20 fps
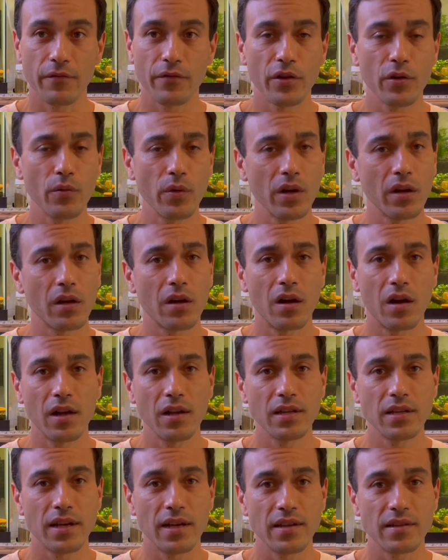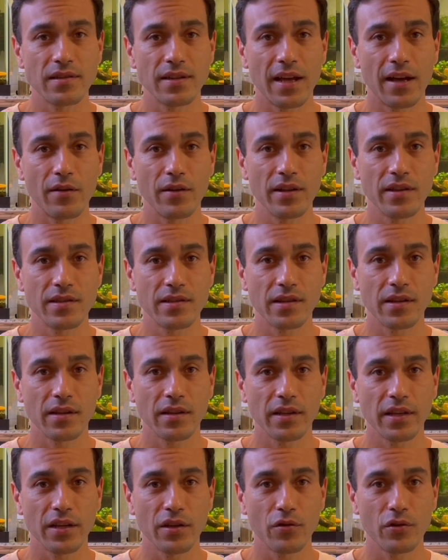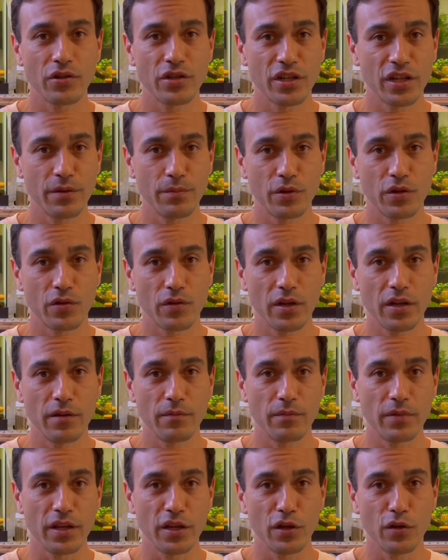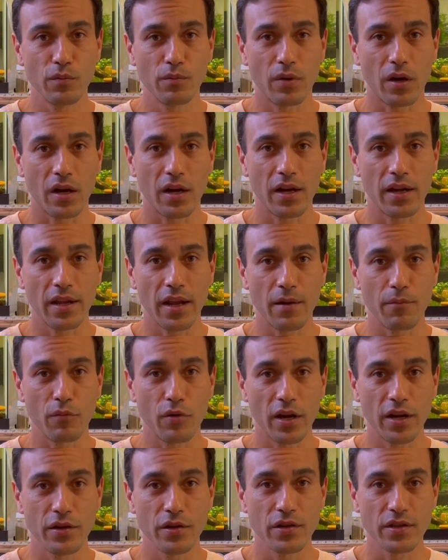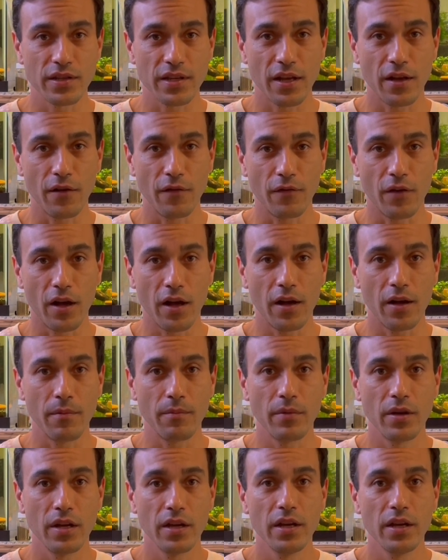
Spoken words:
If you win a contest, now instantly your cheap shrimp that you bought and bred yourself up